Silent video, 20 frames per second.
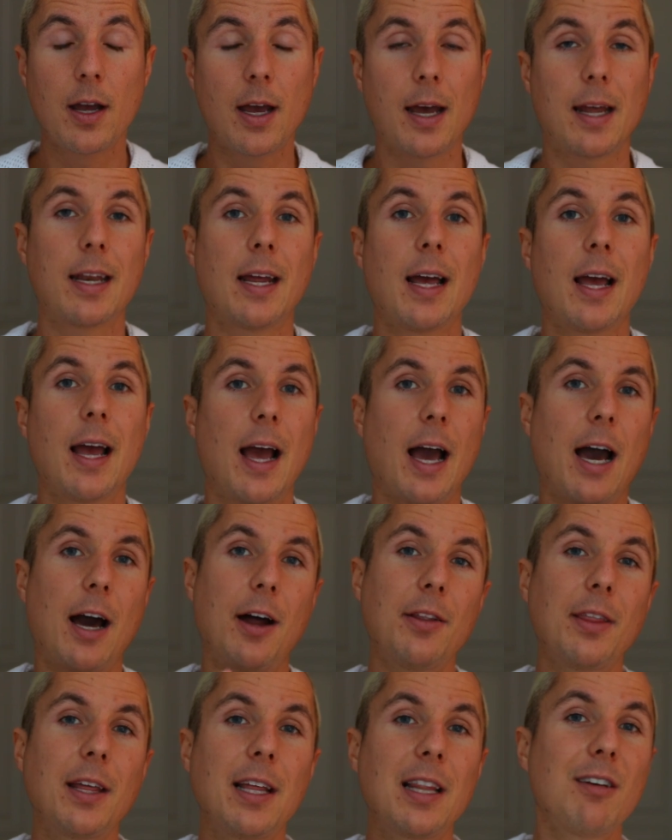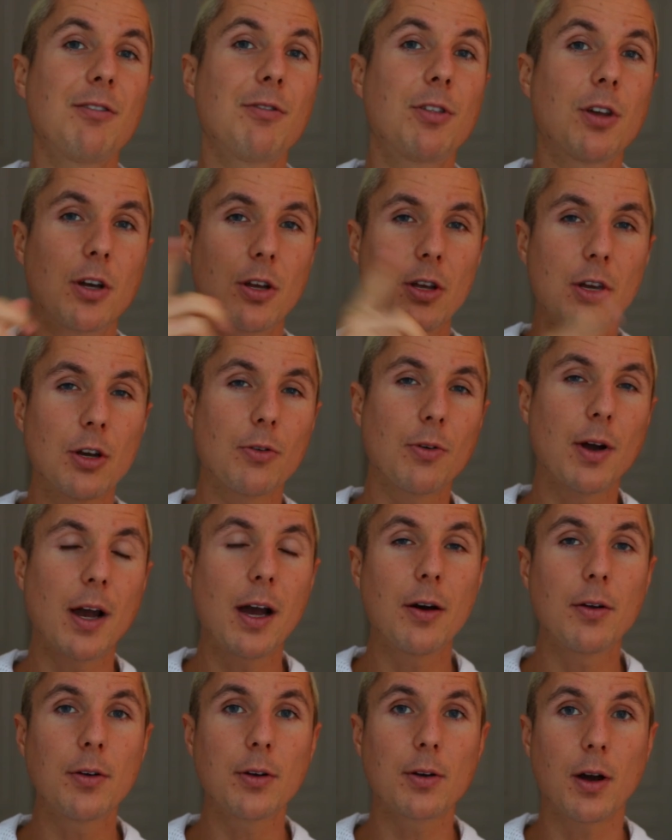And how they live there
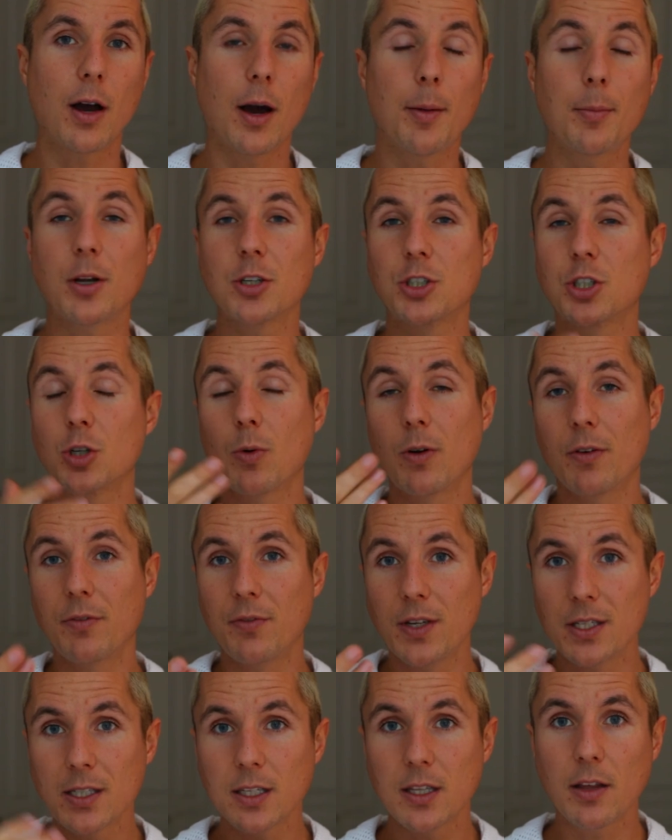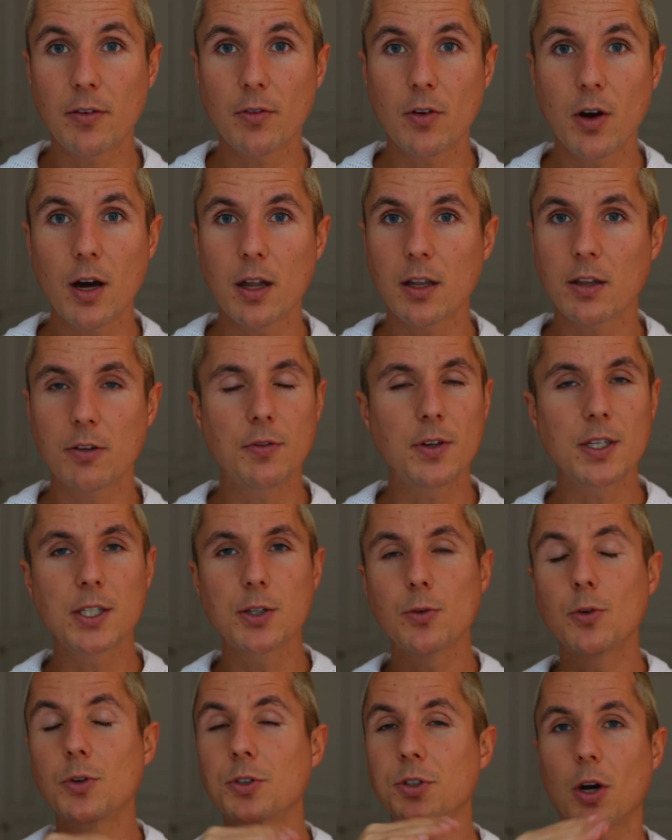year-round, I'm not sure what visa they've got. The
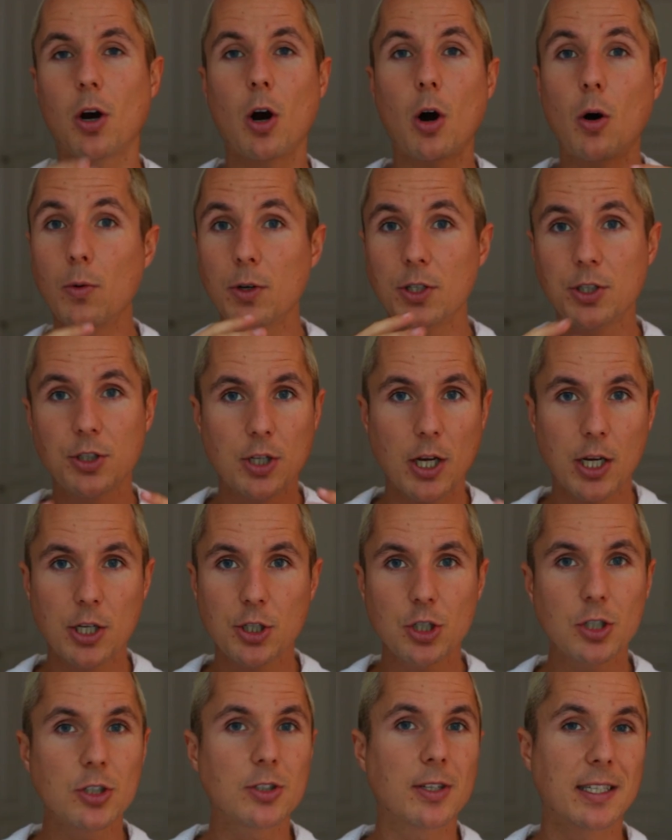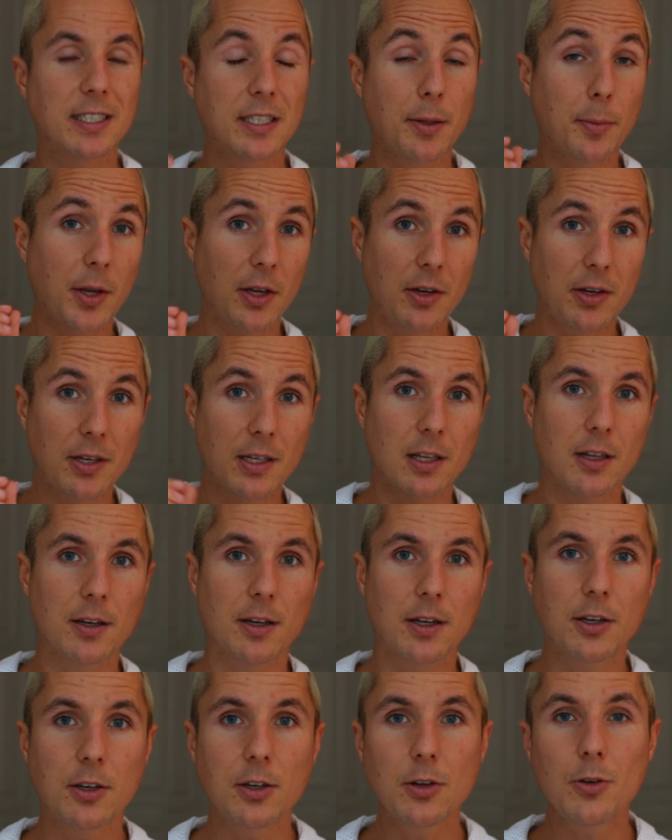visa rules are always changing, so that's something you need to
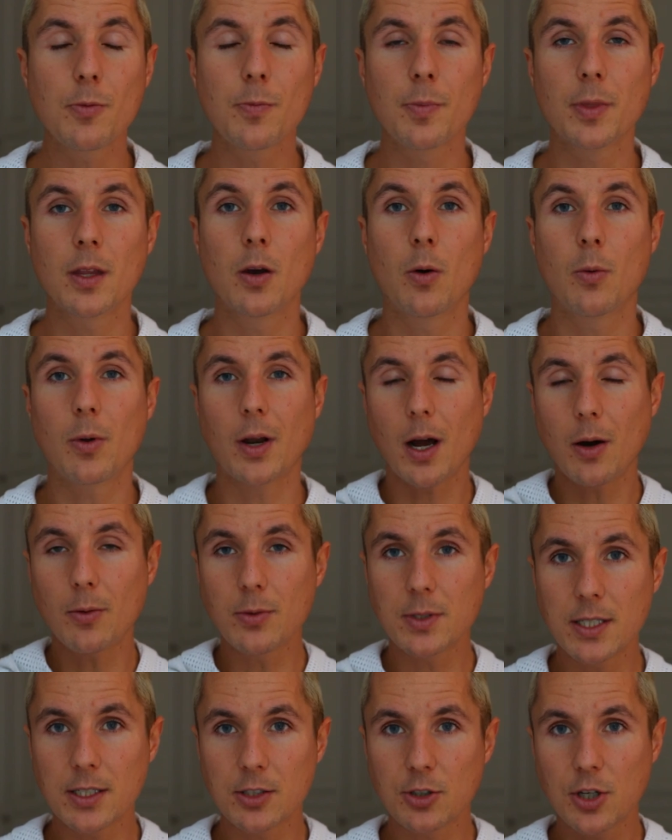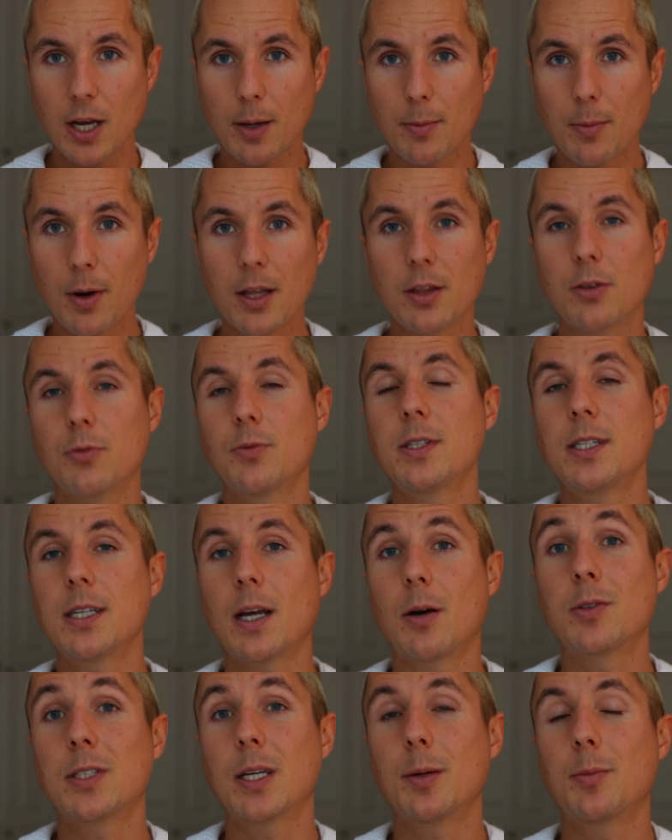look into. When I was in Chiang Mai, the reason
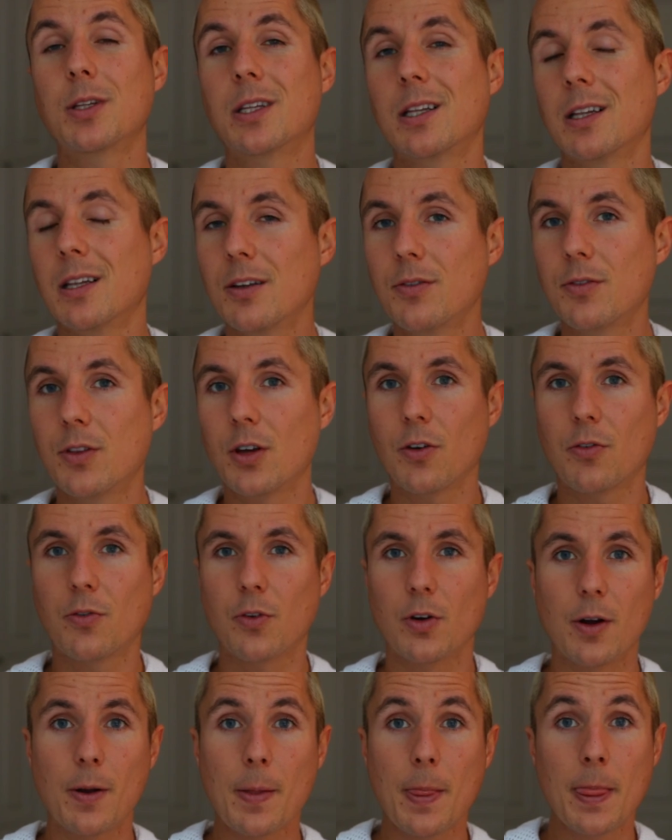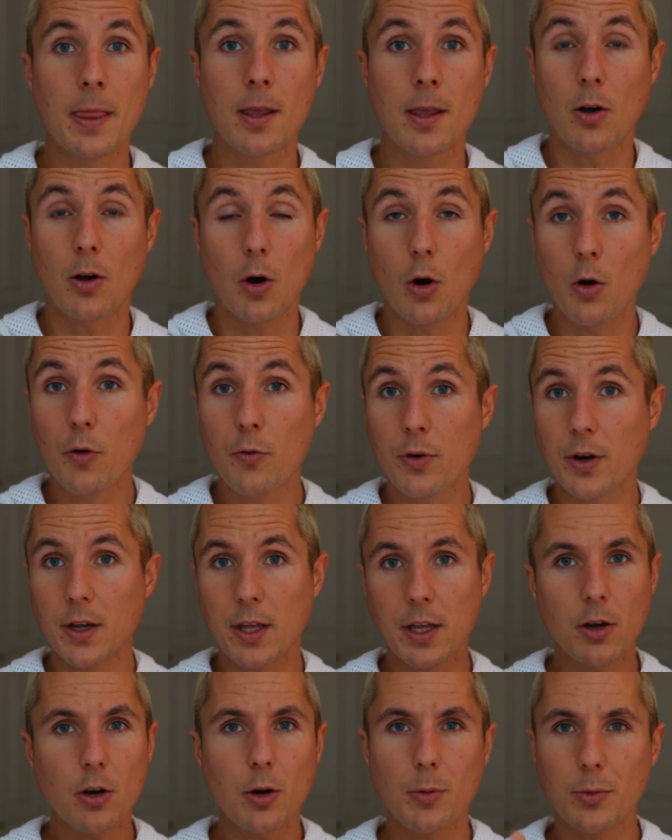I was able to live there for over a
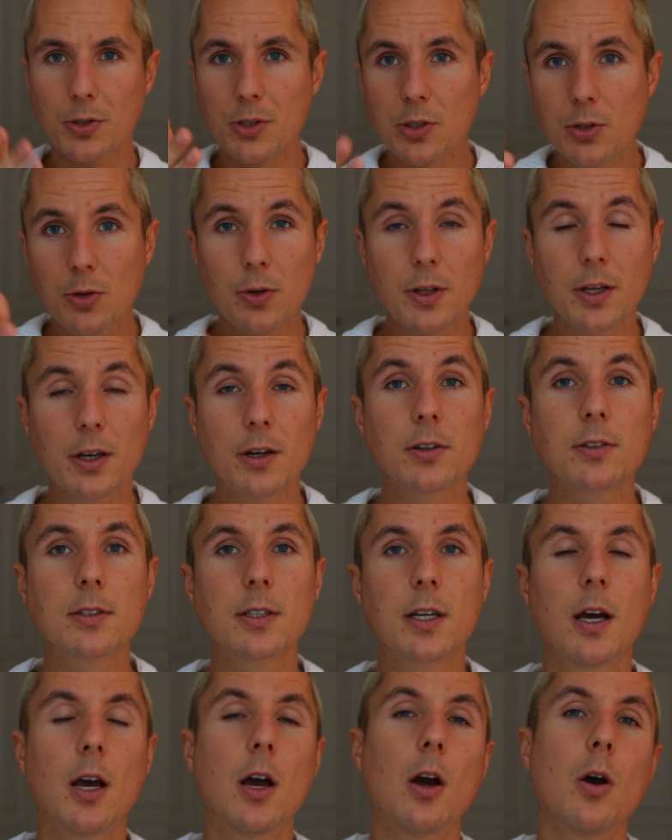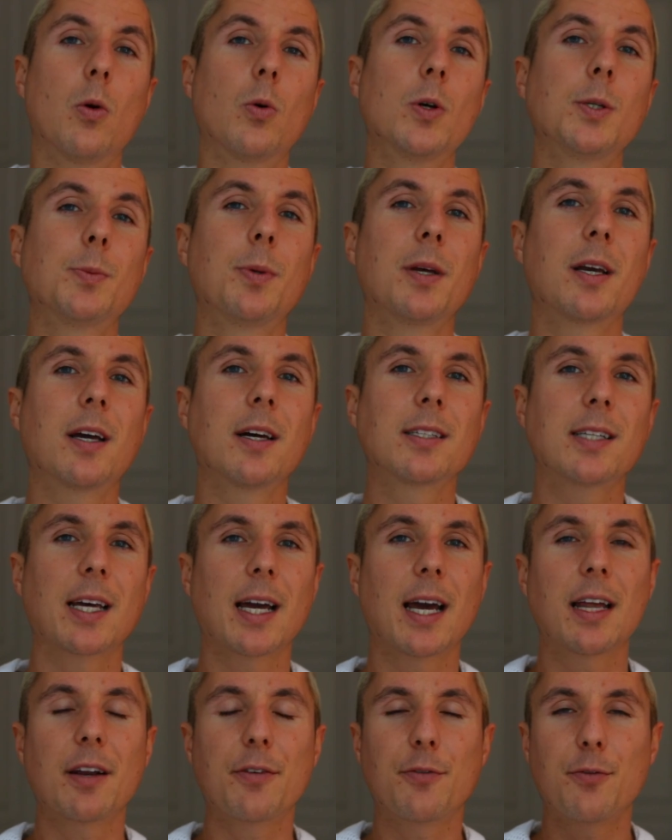year, almost 2 years, was because I
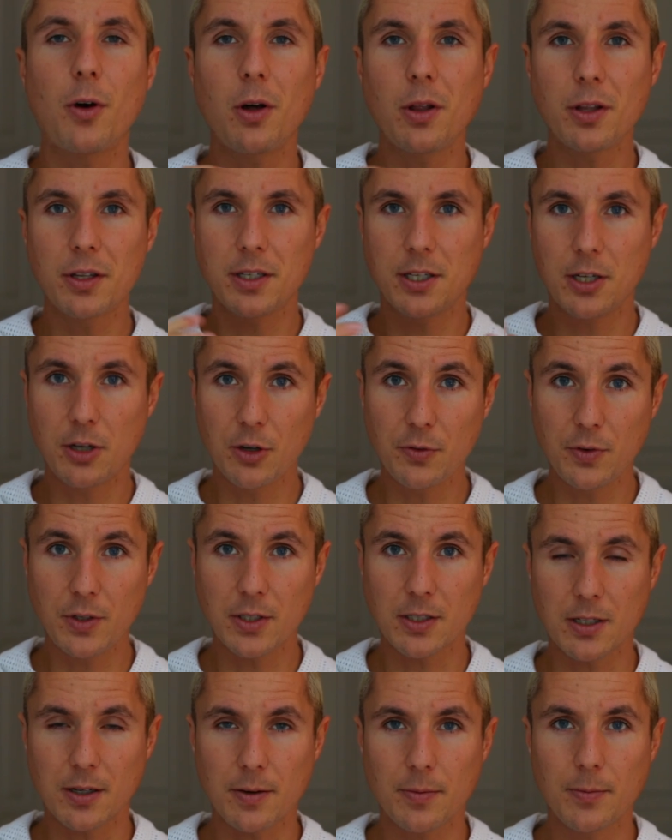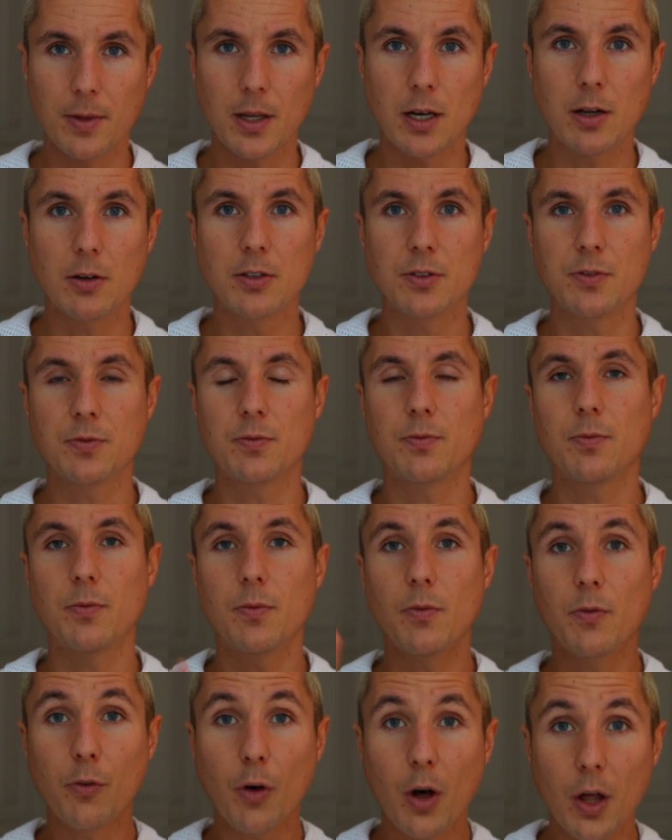had a volunteer visa, and I was
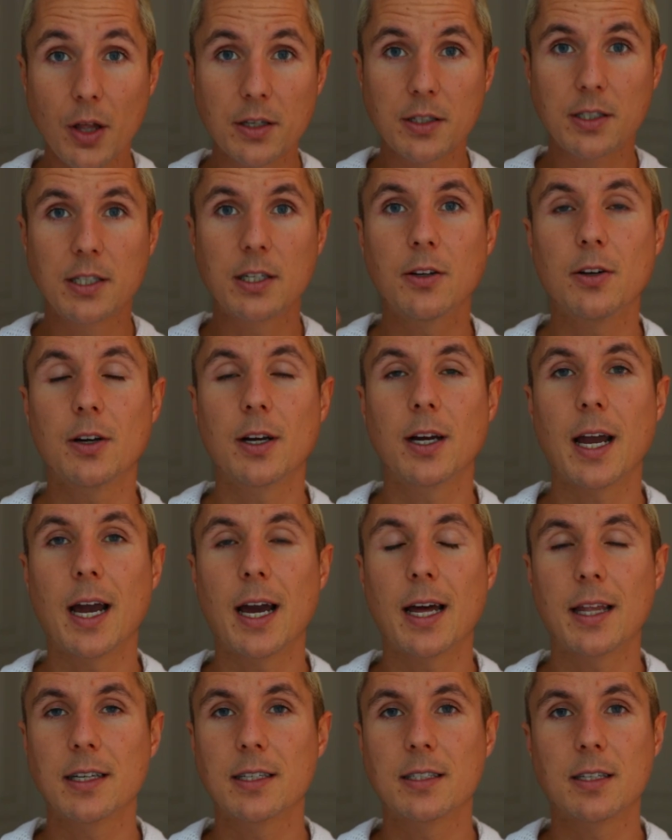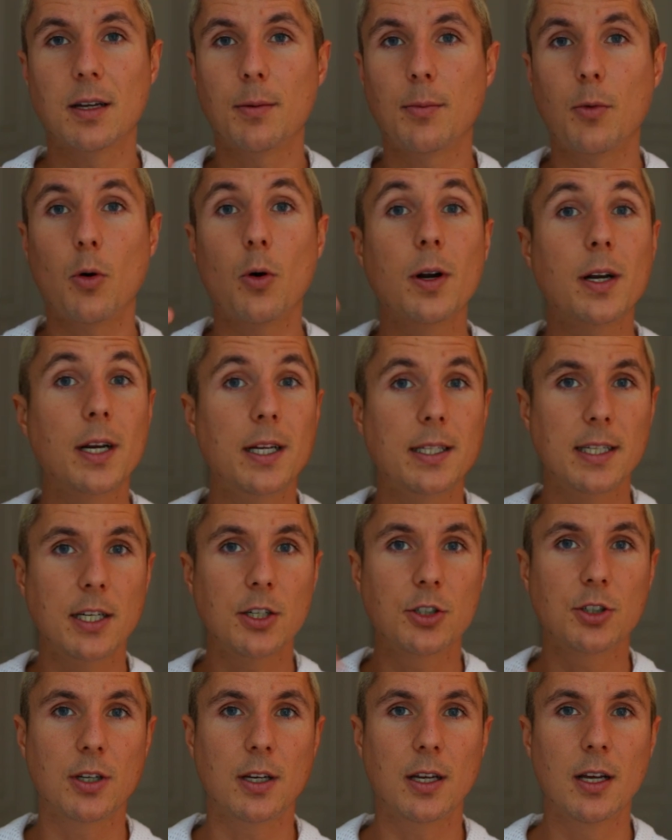volunteering at some
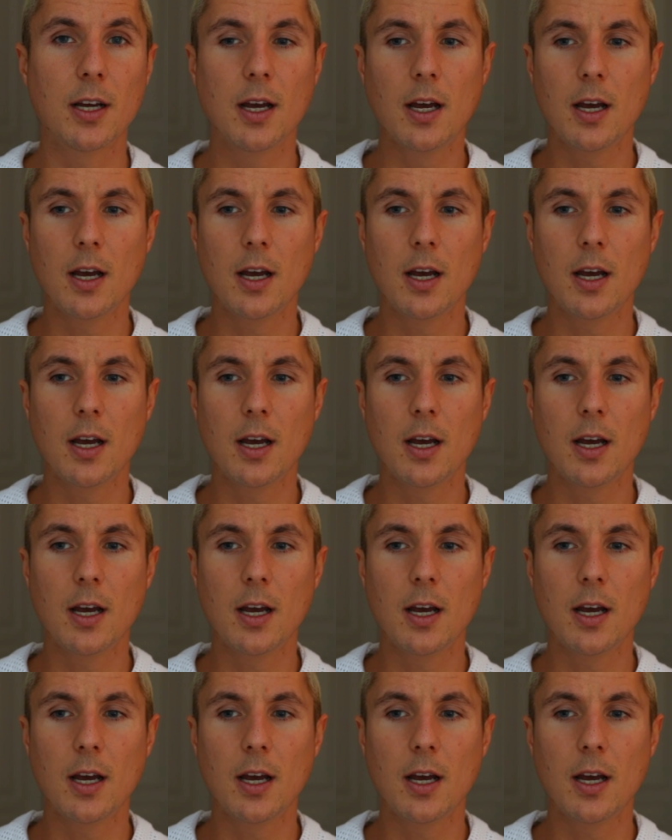organization.